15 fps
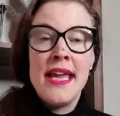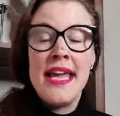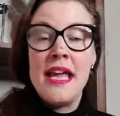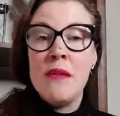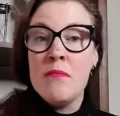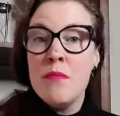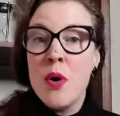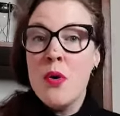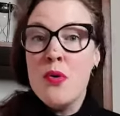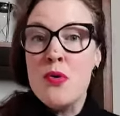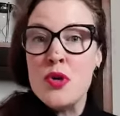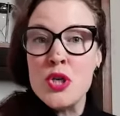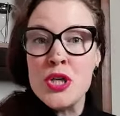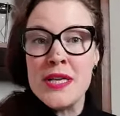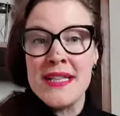
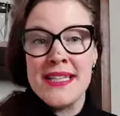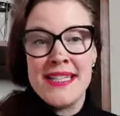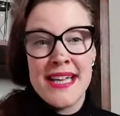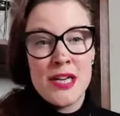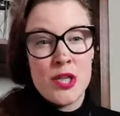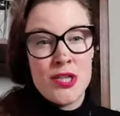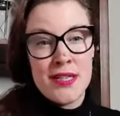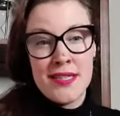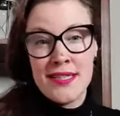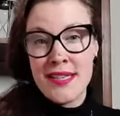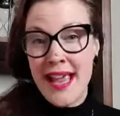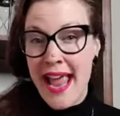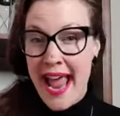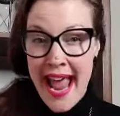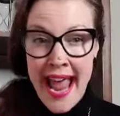emotions such as
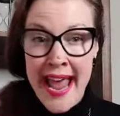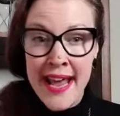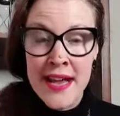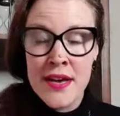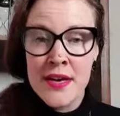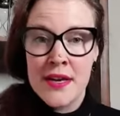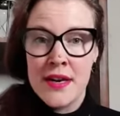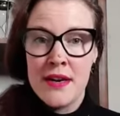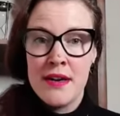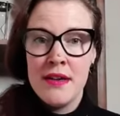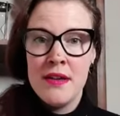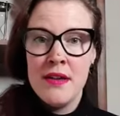anger,